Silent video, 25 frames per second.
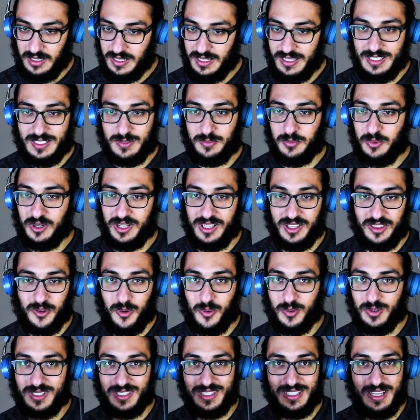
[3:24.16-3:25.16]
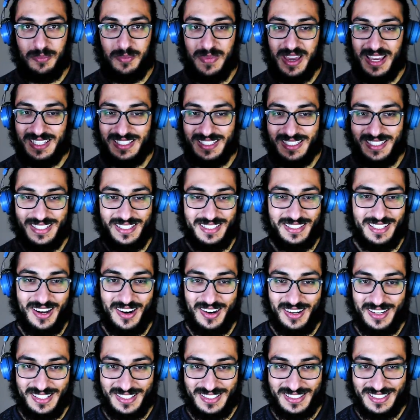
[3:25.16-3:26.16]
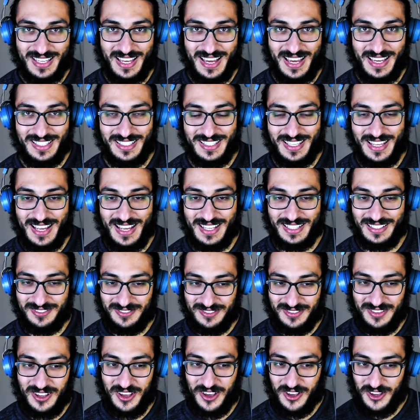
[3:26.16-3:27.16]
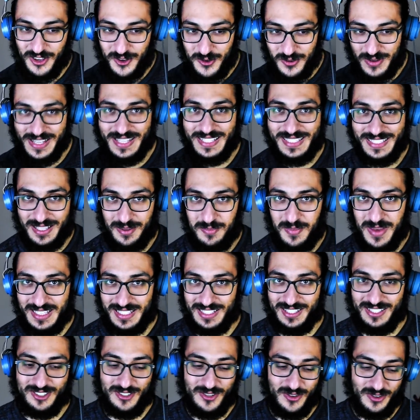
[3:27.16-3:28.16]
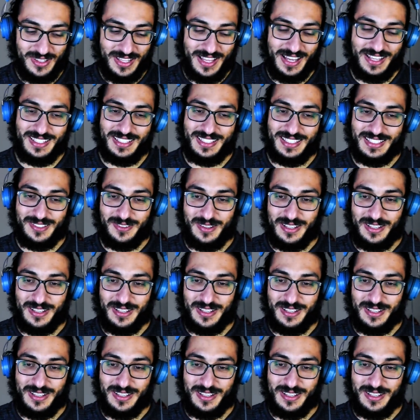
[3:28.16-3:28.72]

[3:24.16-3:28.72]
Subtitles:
He's putting those amazing guitar licks, guys, that you need in a metal song like this